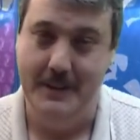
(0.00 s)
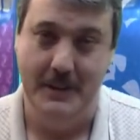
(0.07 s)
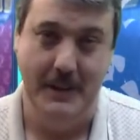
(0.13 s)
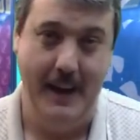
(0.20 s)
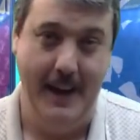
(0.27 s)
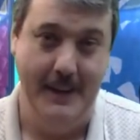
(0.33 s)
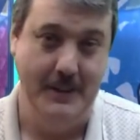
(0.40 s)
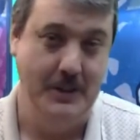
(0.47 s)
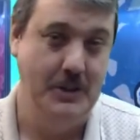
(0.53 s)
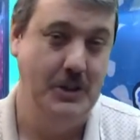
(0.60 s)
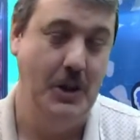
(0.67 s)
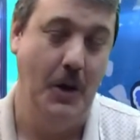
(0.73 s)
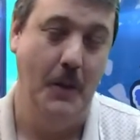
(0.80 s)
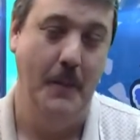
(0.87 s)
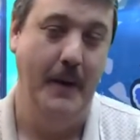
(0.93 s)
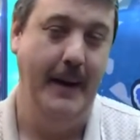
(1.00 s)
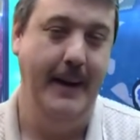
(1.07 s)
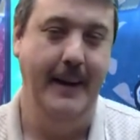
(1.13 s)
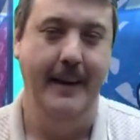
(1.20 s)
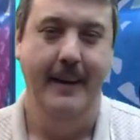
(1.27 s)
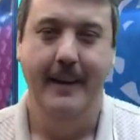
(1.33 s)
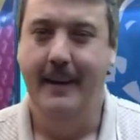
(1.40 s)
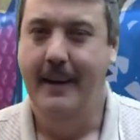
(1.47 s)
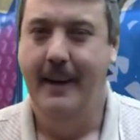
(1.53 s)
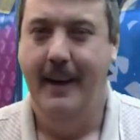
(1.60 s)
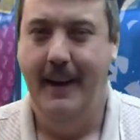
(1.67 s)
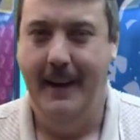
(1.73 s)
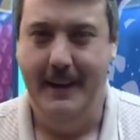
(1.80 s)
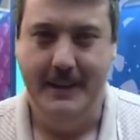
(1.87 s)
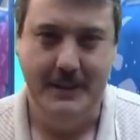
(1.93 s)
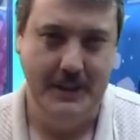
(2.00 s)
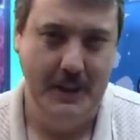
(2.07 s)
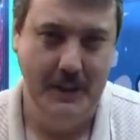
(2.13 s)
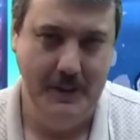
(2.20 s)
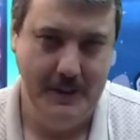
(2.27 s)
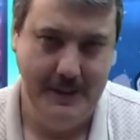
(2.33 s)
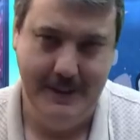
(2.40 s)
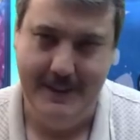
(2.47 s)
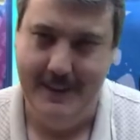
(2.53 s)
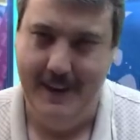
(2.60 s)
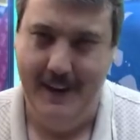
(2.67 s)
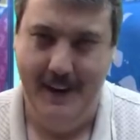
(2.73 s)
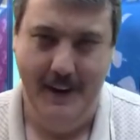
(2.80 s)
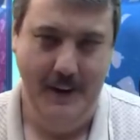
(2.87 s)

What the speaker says: just had so many excuses.